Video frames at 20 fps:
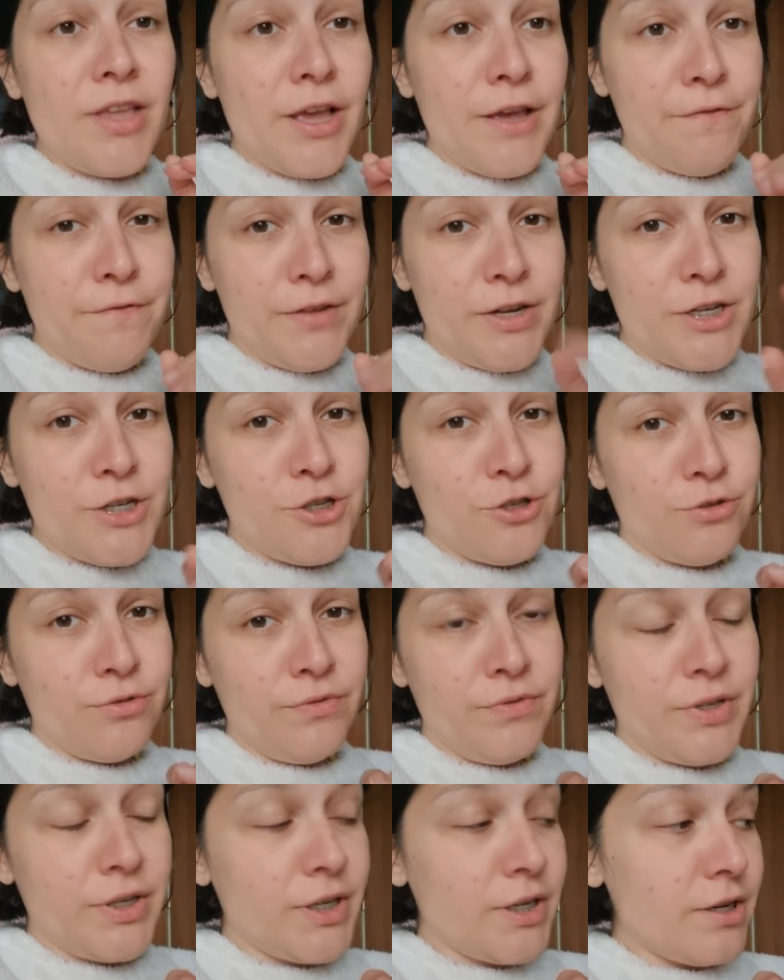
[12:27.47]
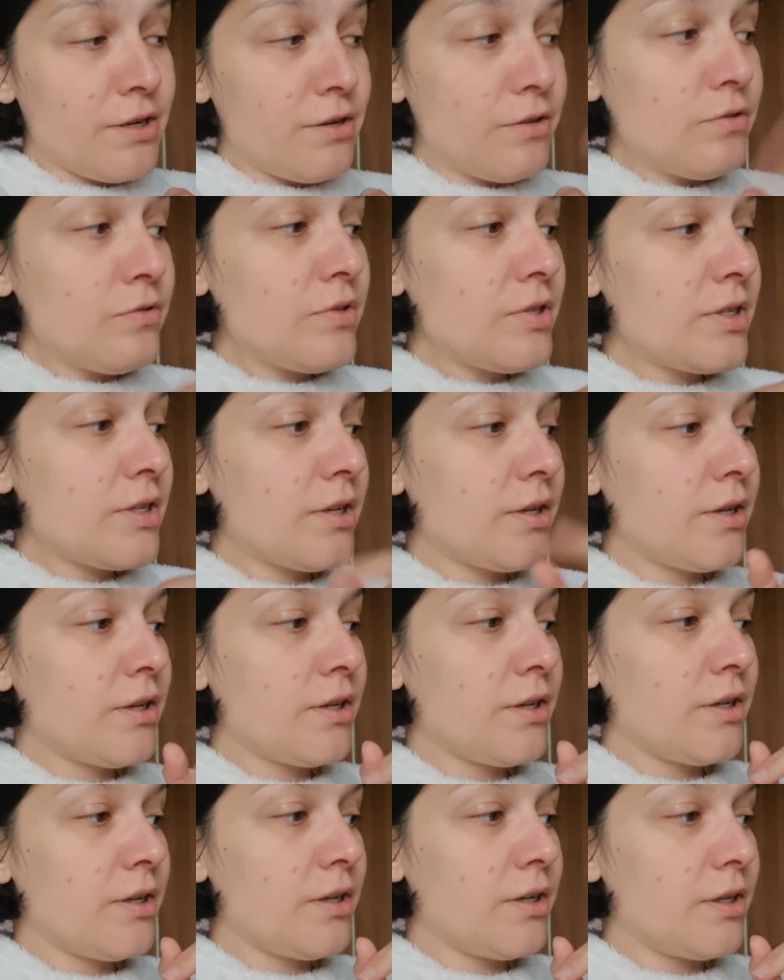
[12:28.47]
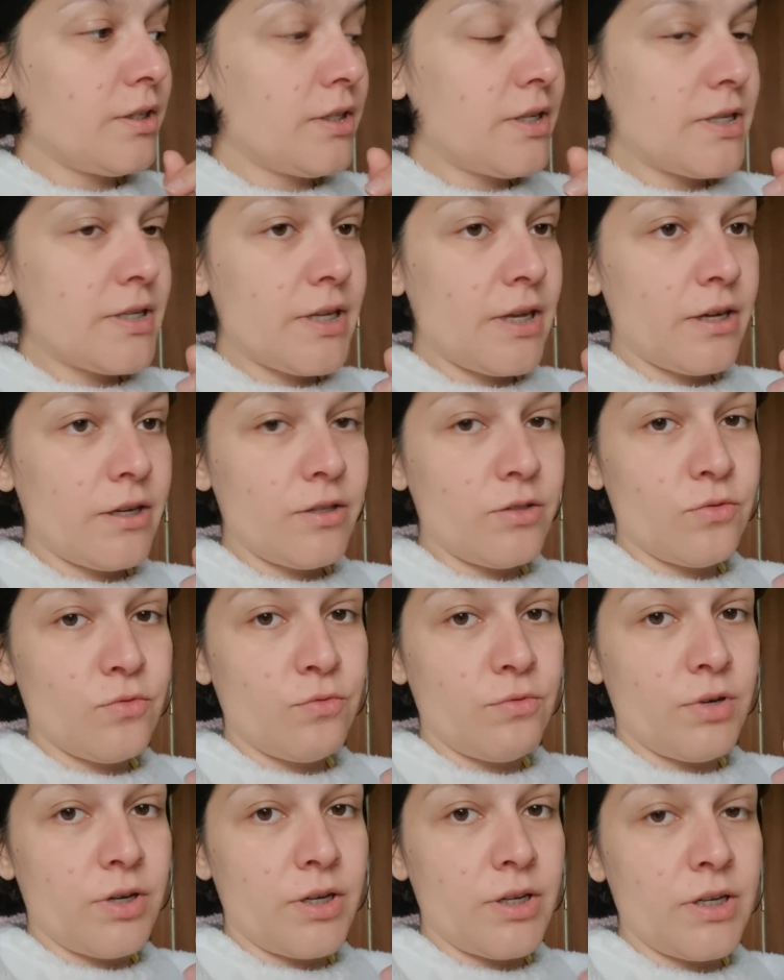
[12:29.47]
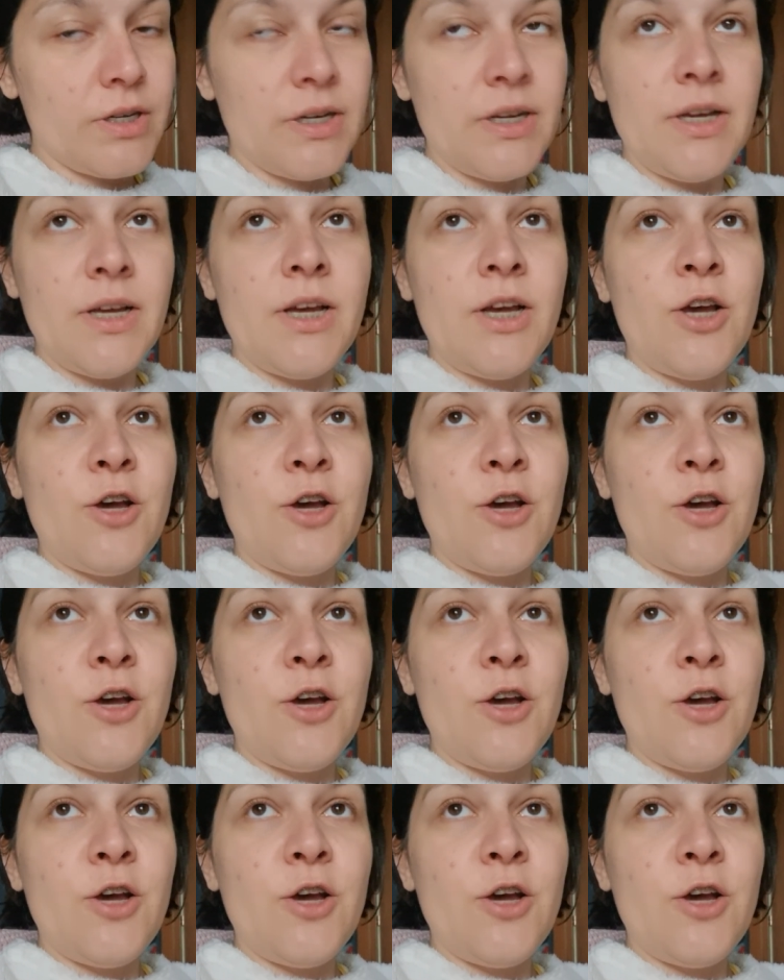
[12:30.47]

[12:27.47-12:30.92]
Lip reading: I finished 2 videos. The second one